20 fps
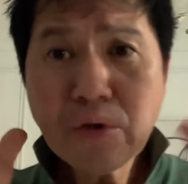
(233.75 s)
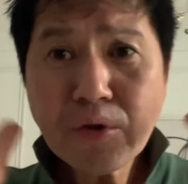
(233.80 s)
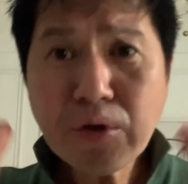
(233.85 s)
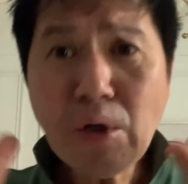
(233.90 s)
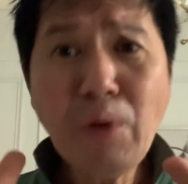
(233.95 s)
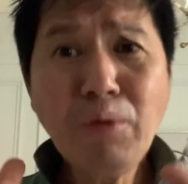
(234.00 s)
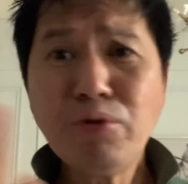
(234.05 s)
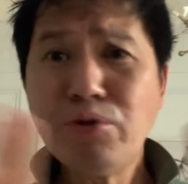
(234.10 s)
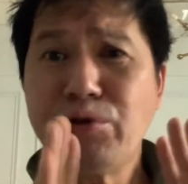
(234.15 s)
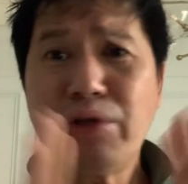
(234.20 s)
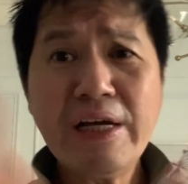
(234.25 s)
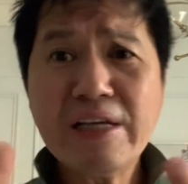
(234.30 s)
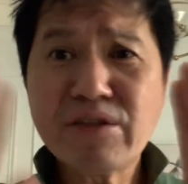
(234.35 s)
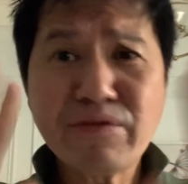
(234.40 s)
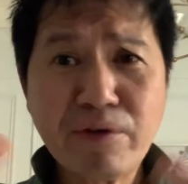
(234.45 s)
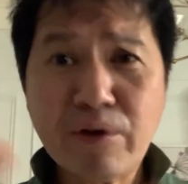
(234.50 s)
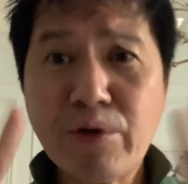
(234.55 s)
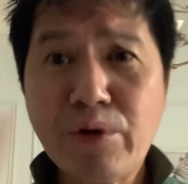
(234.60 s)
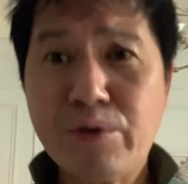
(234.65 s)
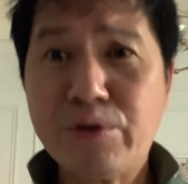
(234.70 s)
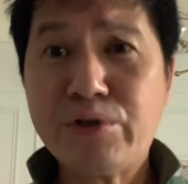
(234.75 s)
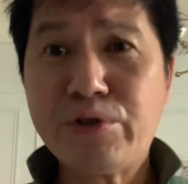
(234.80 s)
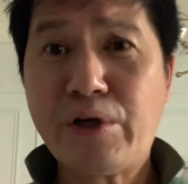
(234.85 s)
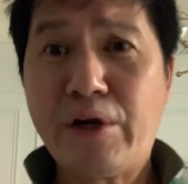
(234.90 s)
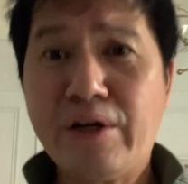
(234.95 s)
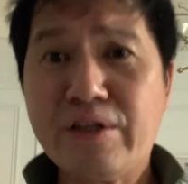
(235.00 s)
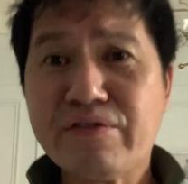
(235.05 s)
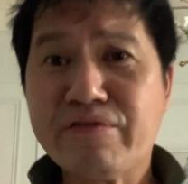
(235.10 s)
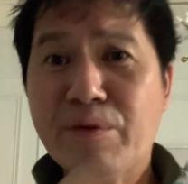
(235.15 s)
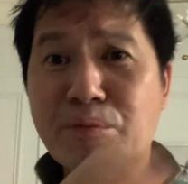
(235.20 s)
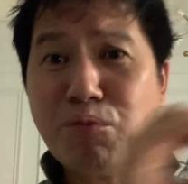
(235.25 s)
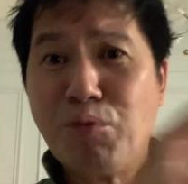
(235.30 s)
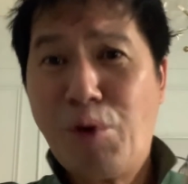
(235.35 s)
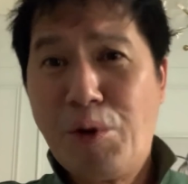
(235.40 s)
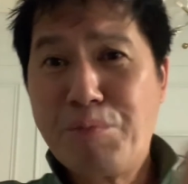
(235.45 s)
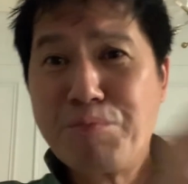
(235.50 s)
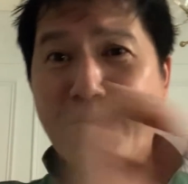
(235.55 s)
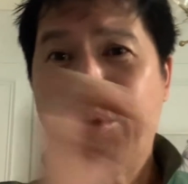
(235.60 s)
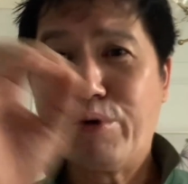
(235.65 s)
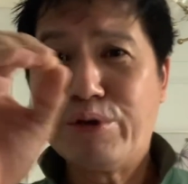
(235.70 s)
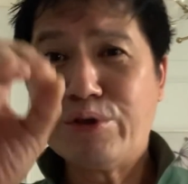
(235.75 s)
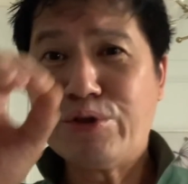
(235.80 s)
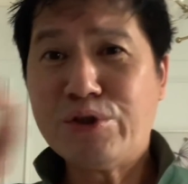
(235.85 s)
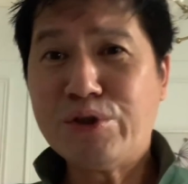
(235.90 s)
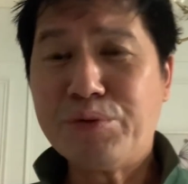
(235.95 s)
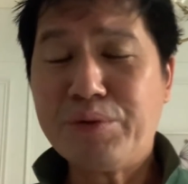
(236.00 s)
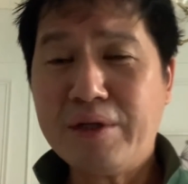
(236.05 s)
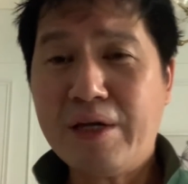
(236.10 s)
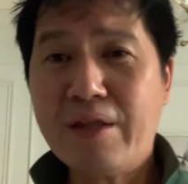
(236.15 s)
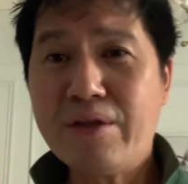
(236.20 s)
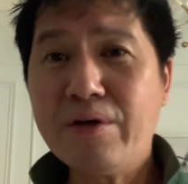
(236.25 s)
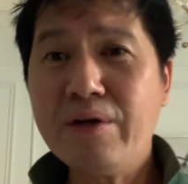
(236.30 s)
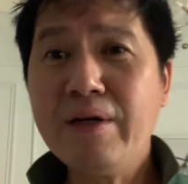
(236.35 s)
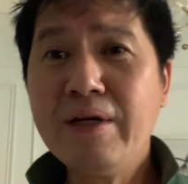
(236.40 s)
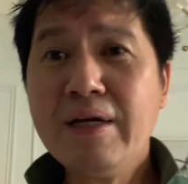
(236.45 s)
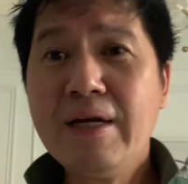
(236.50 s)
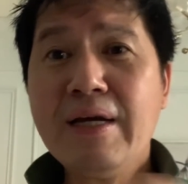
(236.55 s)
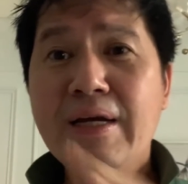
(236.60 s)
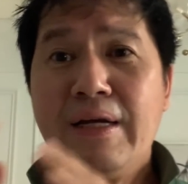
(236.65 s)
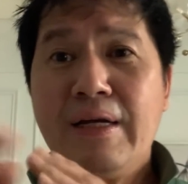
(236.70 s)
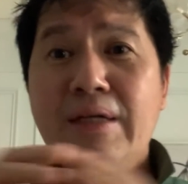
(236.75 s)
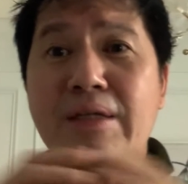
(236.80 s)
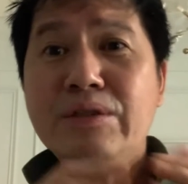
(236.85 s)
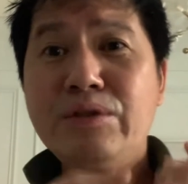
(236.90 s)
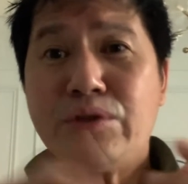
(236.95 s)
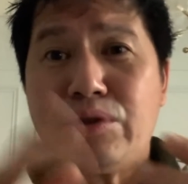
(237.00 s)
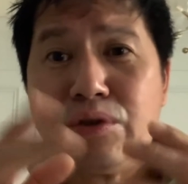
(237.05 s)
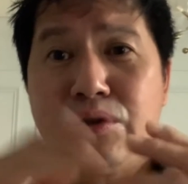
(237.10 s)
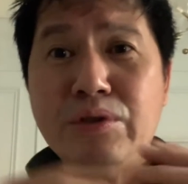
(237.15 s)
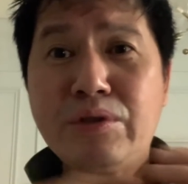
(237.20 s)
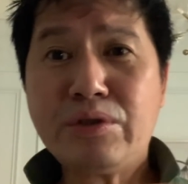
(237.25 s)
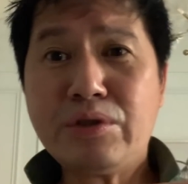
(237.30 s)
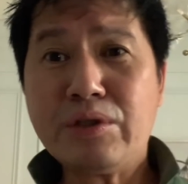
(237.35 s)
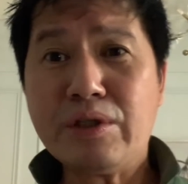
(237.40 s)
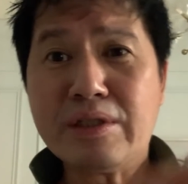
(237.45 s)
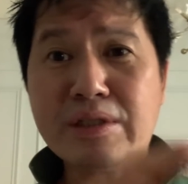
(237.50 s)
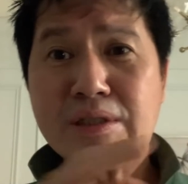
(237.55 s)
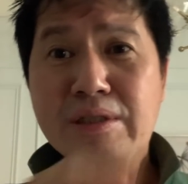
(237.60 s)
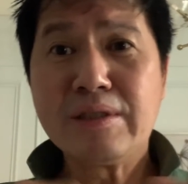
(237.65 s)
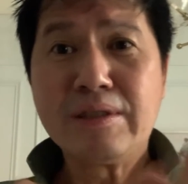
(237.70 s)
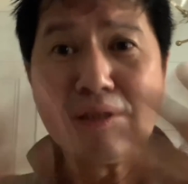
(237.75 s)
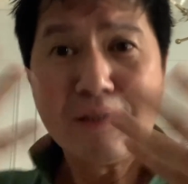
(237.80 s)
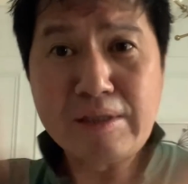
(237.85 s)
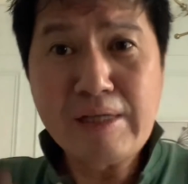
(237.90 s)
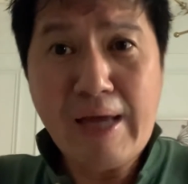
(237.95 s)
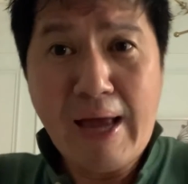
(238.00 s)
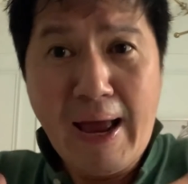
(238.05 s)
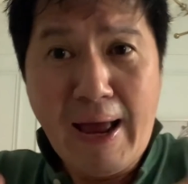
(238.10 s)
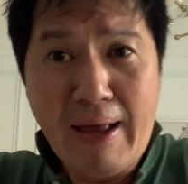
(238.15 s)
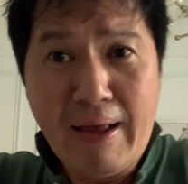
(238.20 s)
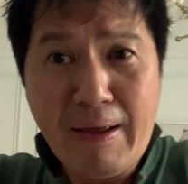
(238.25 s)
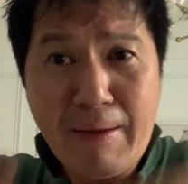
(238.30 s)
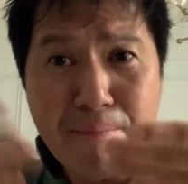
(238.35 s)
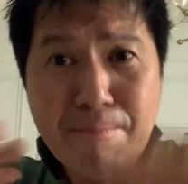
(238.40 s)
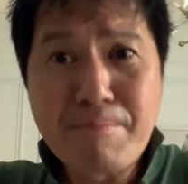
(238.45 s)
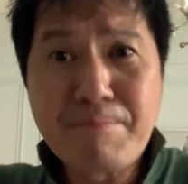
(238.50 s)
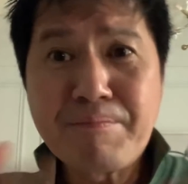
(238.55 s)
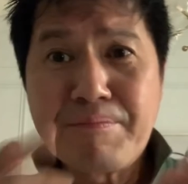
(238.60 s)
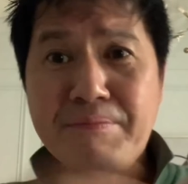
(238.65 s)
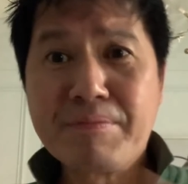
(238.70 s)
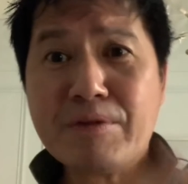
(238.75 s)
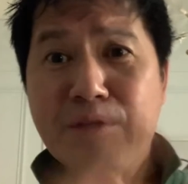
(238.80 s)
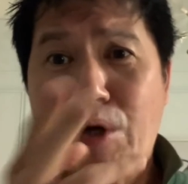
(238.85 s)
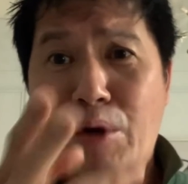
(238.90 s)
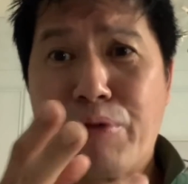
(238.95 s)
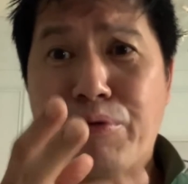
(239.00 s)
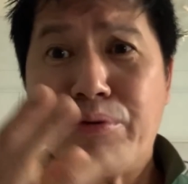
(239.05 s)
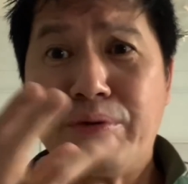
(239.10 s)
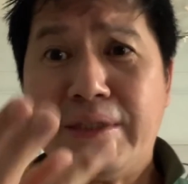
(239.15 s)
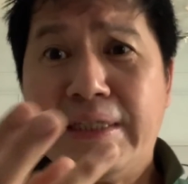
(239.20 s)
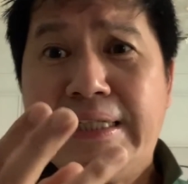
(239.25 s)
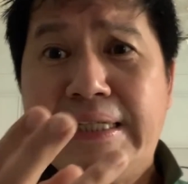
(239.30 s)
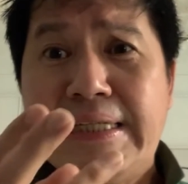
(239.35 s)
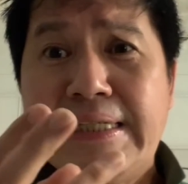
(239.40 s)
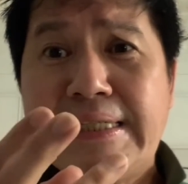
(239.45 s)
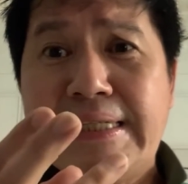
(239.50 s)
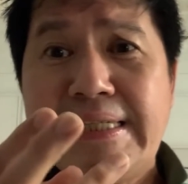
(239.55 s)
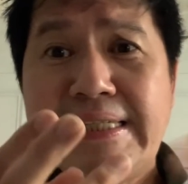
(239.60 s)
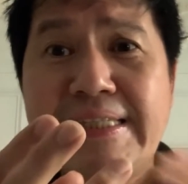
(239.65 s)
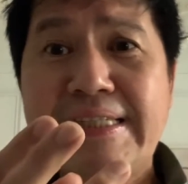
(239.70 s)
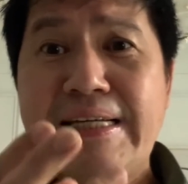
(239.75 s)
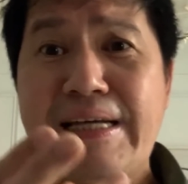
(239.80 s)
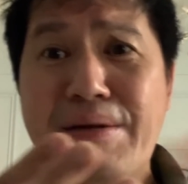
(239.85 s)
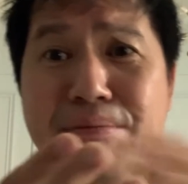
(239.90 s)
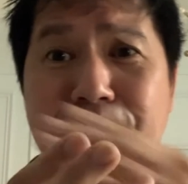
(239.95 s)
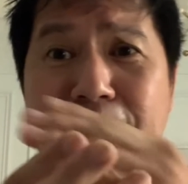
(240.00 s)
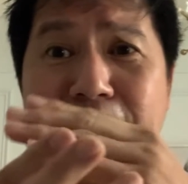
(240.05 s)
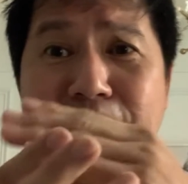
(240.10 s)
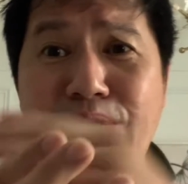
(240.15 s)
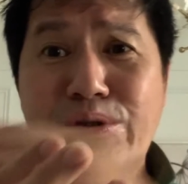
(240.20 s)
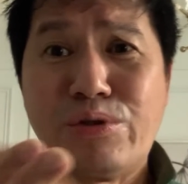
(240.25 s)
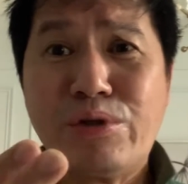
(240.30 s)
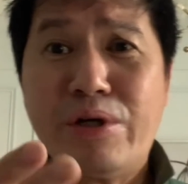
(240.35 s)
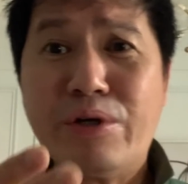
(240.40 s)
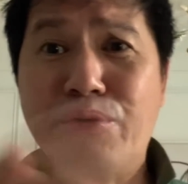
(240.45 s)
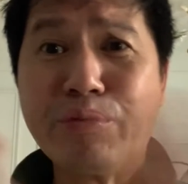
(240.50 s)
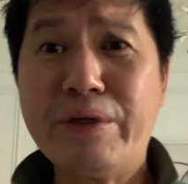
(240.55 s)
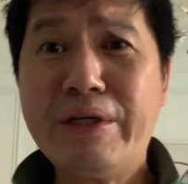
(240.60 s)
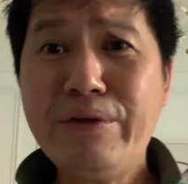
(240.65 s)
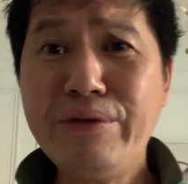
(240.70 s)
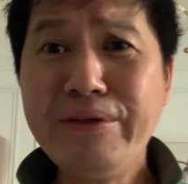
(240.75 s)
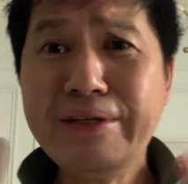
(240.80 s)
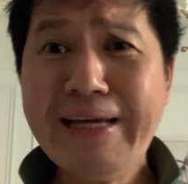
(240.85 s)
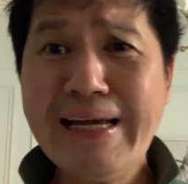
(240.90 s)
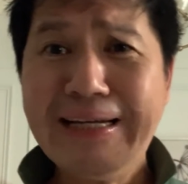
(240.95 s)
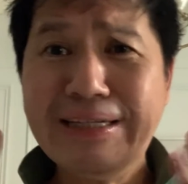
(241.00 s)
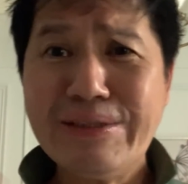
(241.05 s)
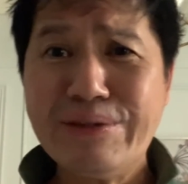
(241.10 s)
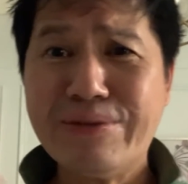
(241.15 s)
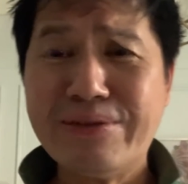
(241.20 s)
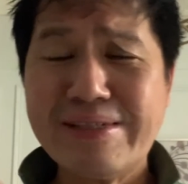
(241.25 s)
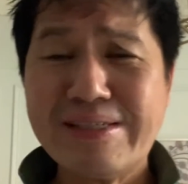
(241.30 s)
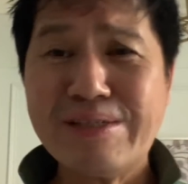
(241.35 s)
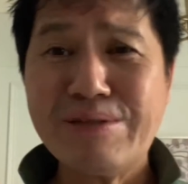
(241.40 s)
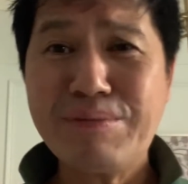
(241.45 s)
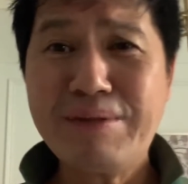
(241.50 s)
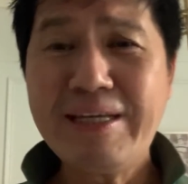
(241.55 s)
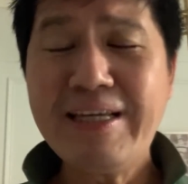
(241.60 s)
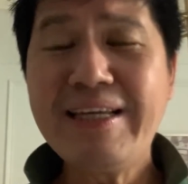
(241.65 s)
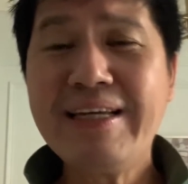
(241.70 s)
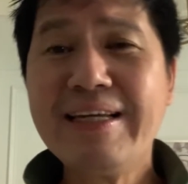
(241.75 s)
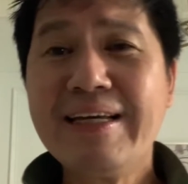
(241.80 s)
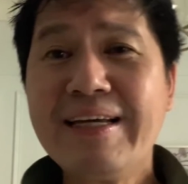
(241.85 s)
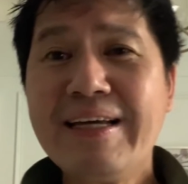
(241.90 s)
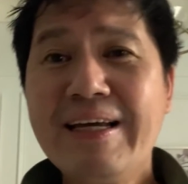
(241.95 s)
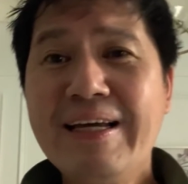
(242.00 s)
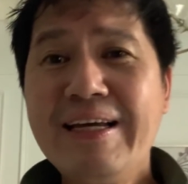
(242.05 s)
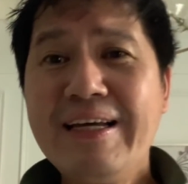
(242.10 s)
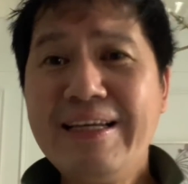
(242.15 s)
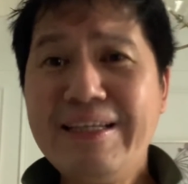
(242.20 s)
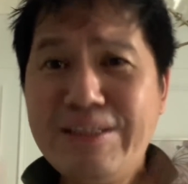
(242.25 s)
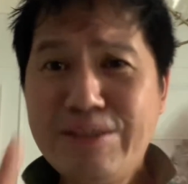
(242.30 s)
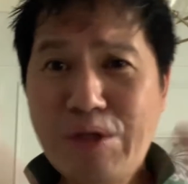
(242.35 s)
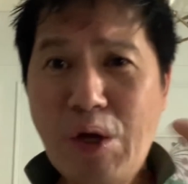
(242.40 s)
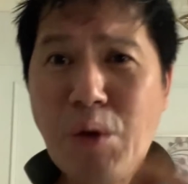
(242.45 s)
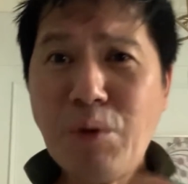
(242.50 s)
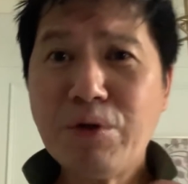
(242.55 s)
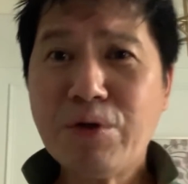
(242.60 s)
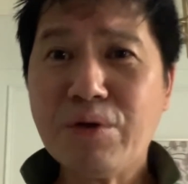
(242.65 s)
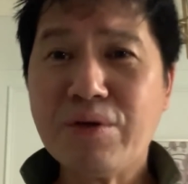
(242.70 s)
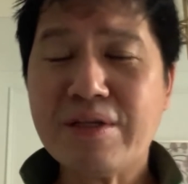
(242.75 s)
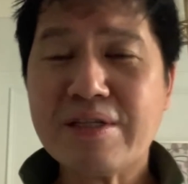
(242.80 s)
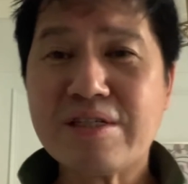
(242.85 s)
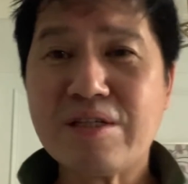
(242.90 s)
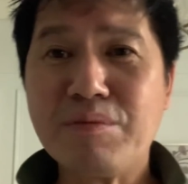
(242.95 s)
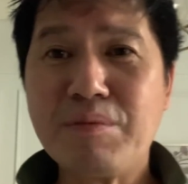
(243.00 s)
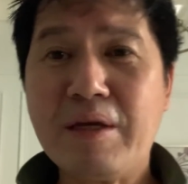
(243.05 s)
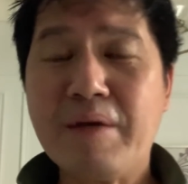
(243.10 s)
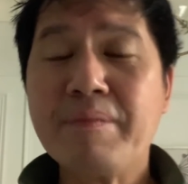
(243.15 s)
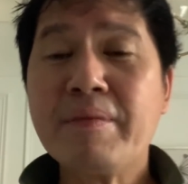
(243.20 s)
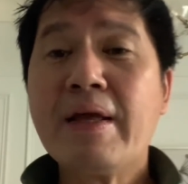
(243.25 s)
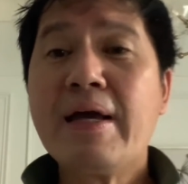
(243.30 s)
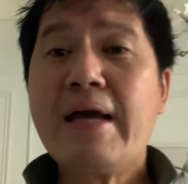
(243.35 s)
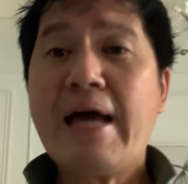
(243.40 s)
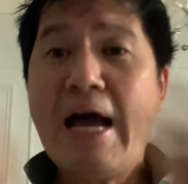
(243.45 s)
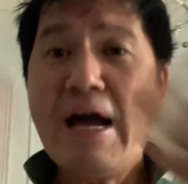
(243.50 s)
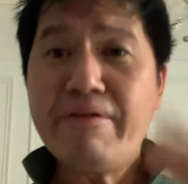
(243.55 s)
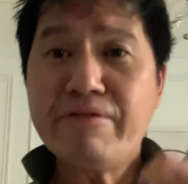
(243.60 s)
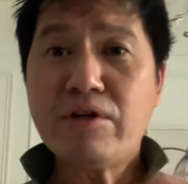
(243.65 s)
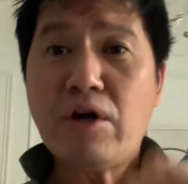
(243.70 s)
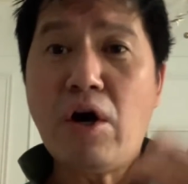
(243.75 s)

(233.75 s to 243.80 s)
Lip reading: Don't transfer your shares from one brokerage to another just to go through DTCC and make the share real. You can't do this to me. Don't do this to me. After